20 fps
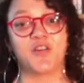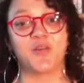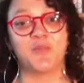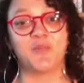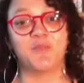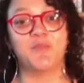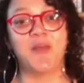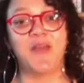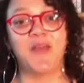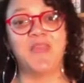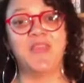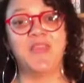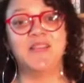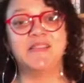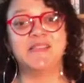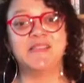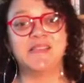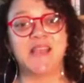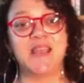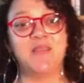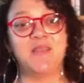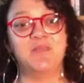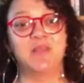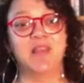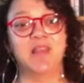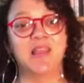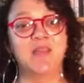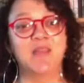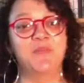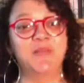by the same
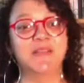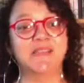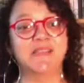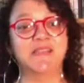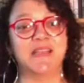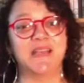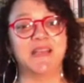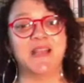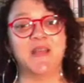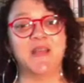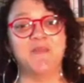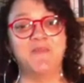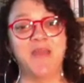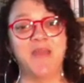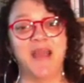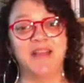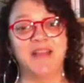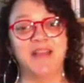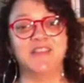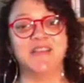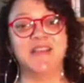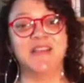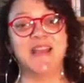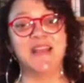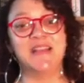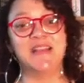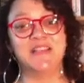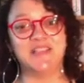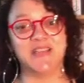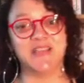limited
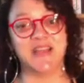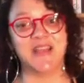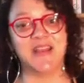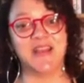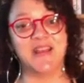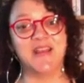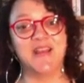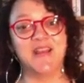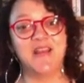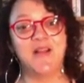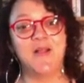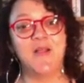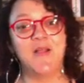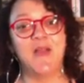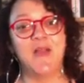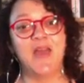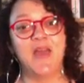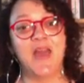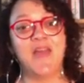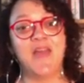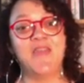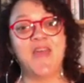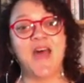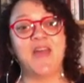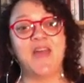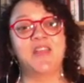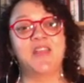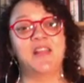imagination, and that the